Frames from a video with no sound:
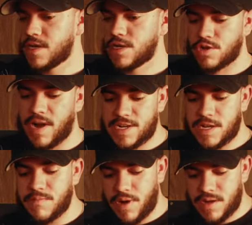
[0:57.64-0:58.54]
So I
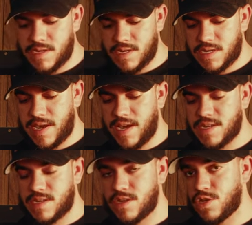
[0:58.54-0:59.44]
actually bought this
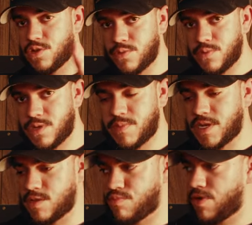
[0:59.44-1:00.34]
case used
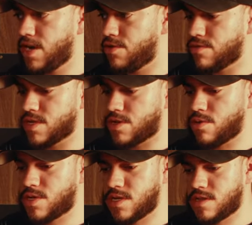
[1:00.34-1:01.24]
because brand new this
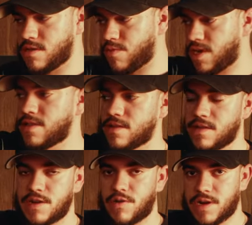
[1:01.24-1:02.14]
whole system without the
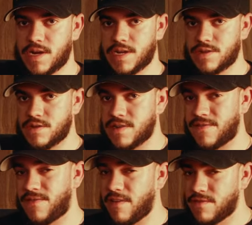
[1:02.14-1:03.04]
lid organizer is
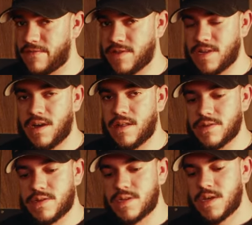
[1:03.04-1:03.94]

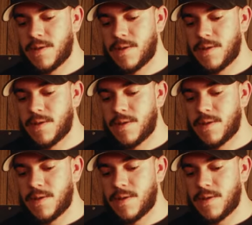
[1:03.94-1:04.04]
$550.